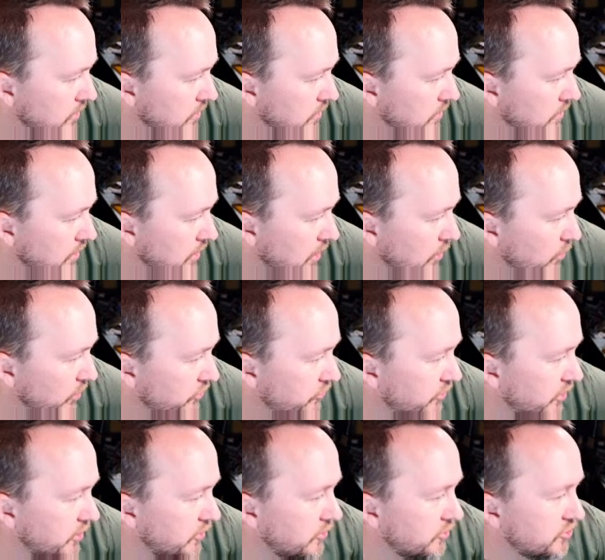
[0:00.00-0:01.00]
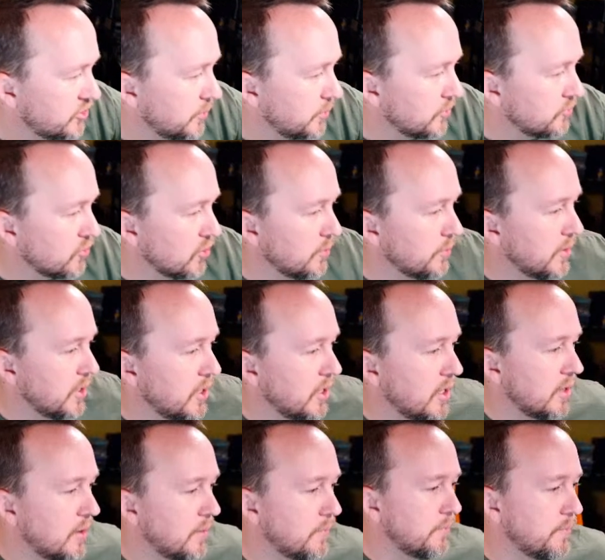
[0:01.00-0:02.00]
What state are these shipping
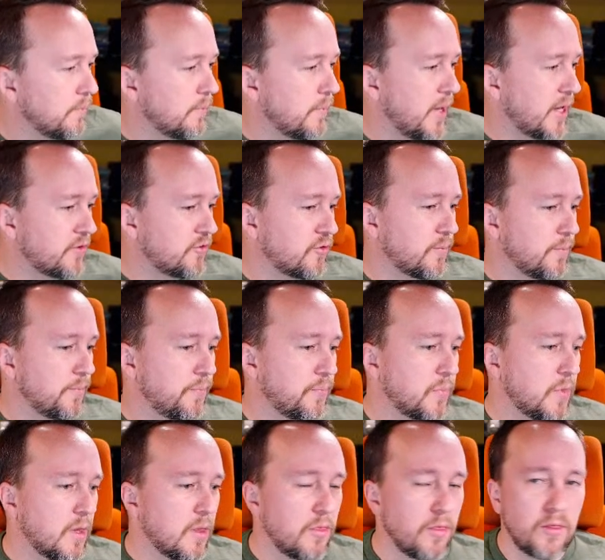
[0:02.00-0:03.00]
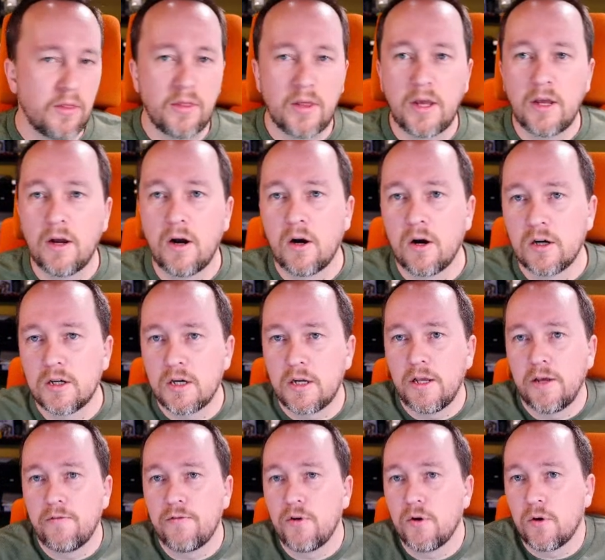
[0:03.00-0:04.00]
from? Maxim, they are,
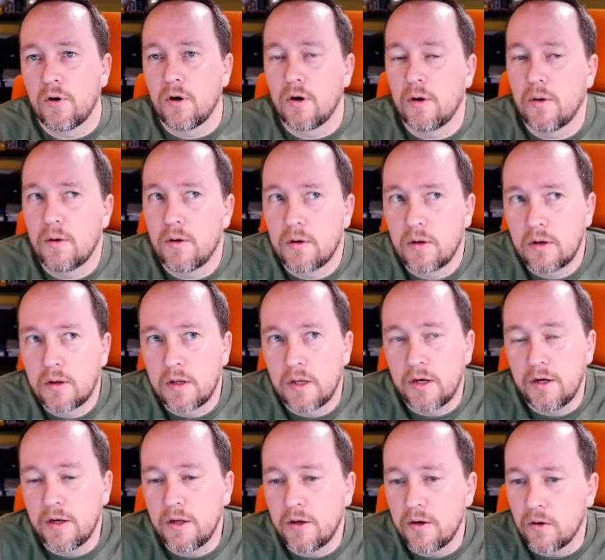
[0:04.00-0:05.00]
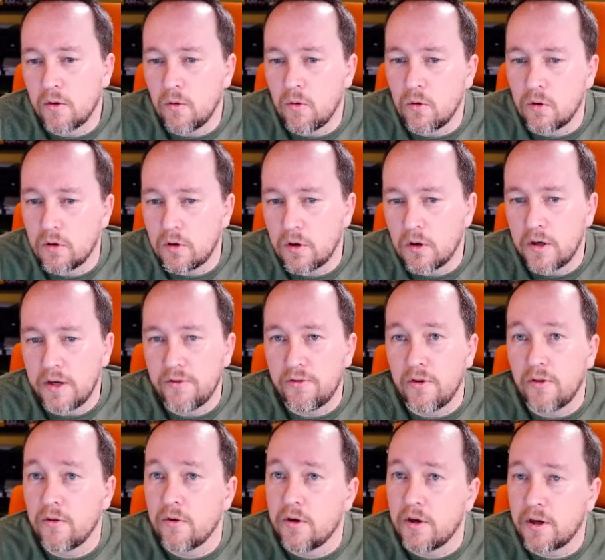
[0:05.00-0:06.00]
if you're getting your order, it's
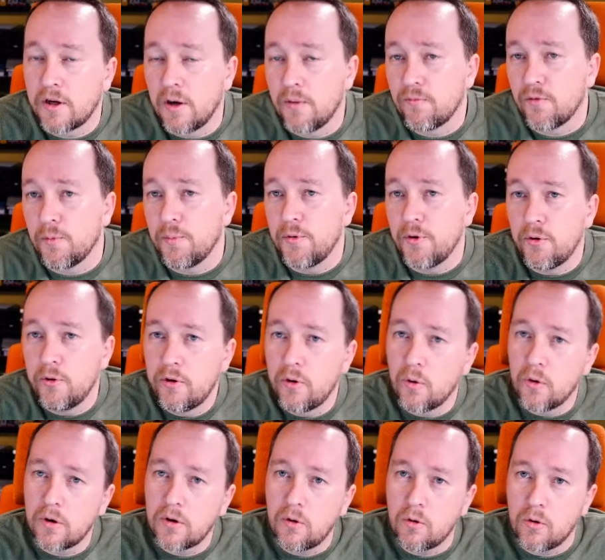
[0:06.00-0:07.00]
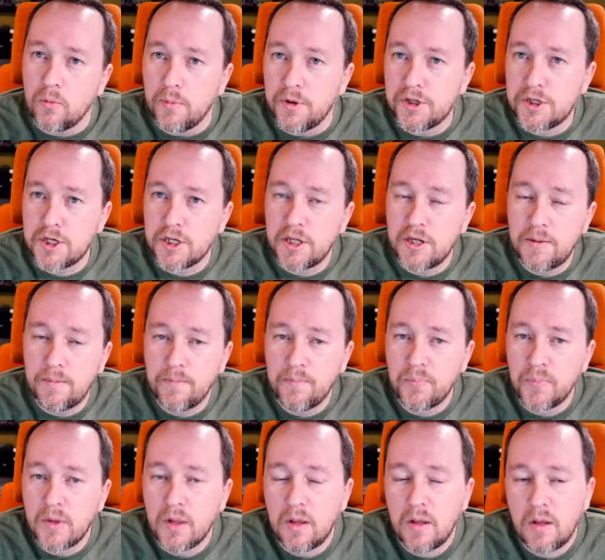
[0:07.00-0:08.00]
either going to come from New York or Michigan.
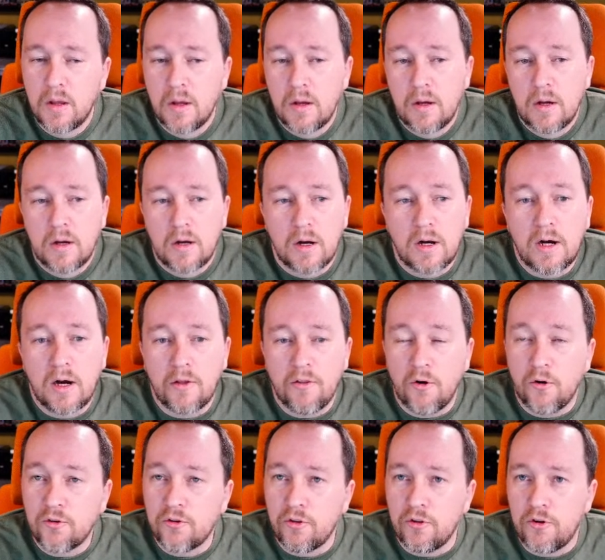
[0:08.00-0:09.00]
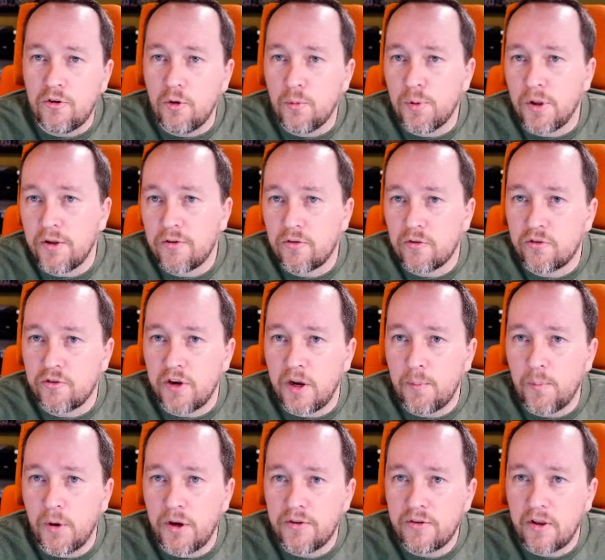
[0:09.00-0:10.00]
Those are the two places
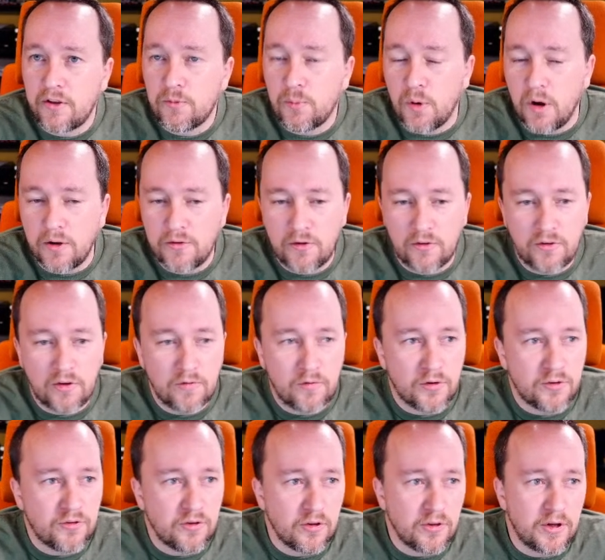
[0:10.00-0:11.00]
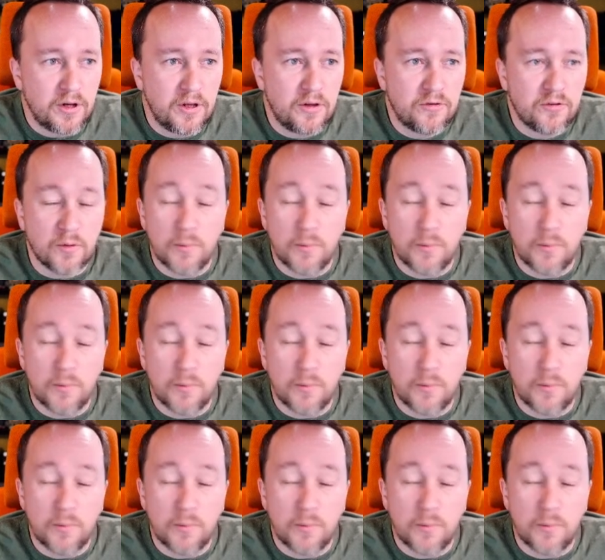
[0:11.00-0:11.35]
Shapeways has processing facilities.